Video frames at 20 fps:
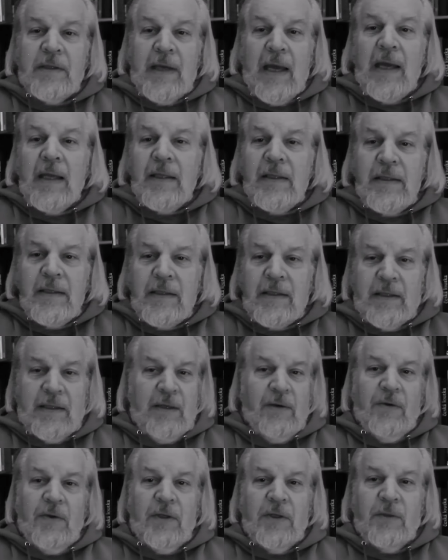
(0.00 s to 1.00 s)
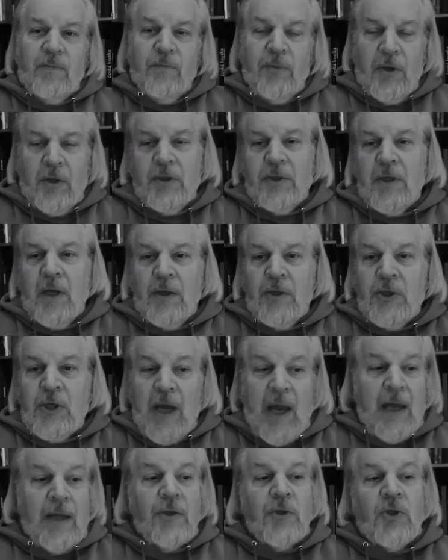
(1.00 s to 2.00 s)
10 serious books on
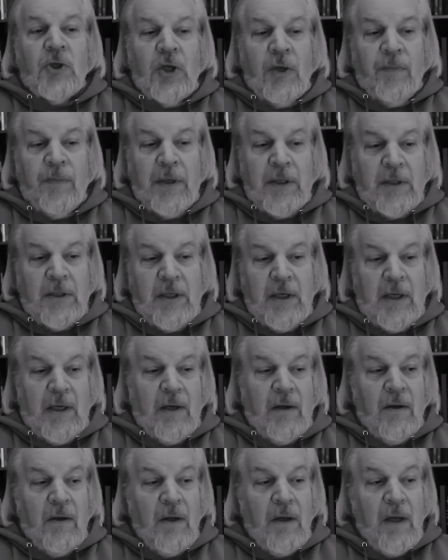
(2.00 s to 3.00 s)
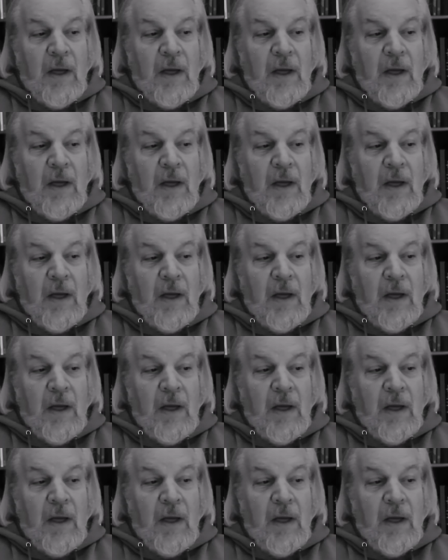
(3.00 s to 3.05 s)
ChatGPT,